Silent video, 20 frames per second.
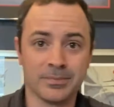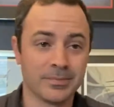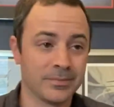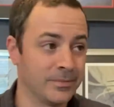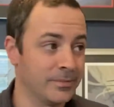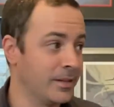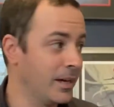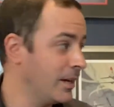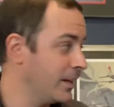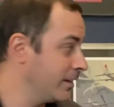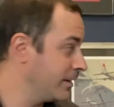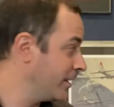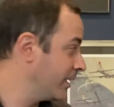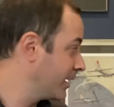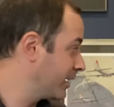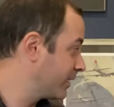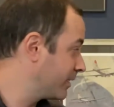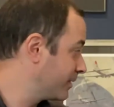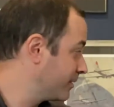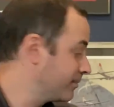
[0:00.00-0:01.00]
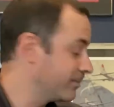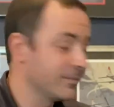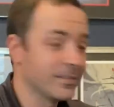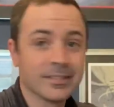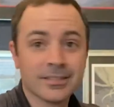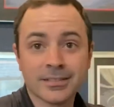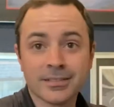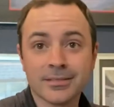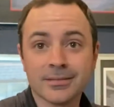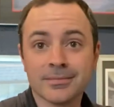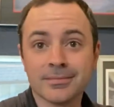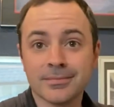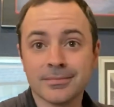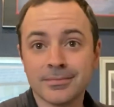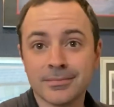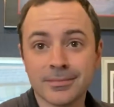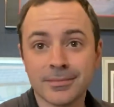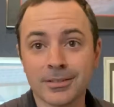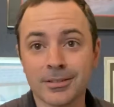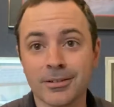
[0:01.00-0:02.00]
Not like this
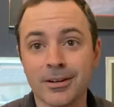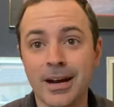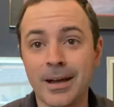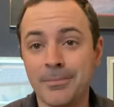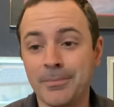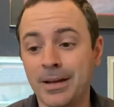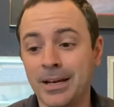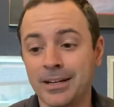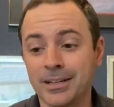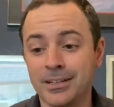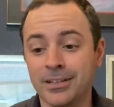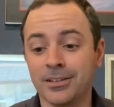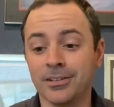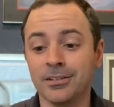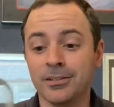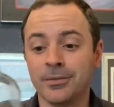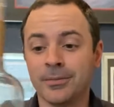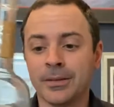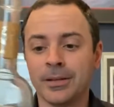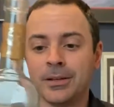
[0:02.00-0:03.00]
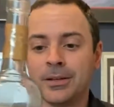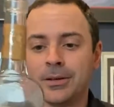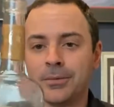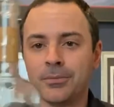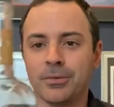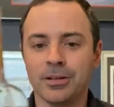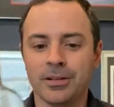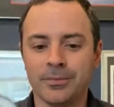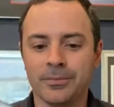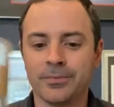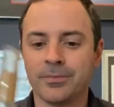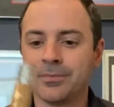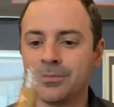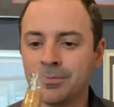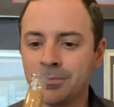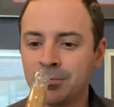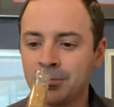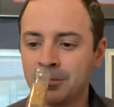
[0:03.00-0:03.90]
crap back here, but